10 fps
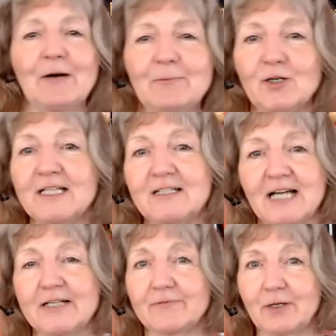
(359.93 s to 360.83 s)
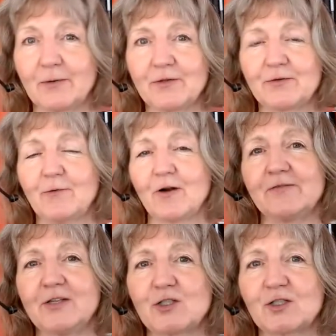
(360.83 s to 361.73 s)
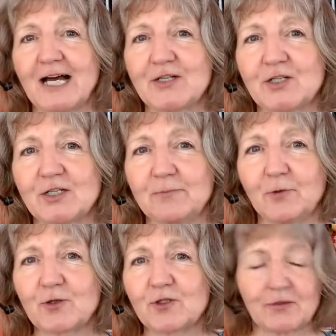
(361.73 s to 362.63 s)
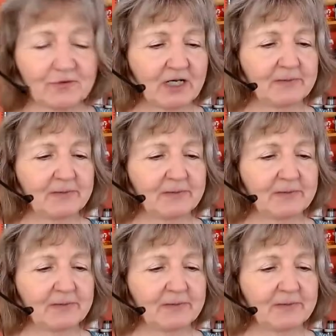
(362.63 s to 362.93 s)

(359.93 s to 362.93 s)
really kind of going through all of these classic books that are coming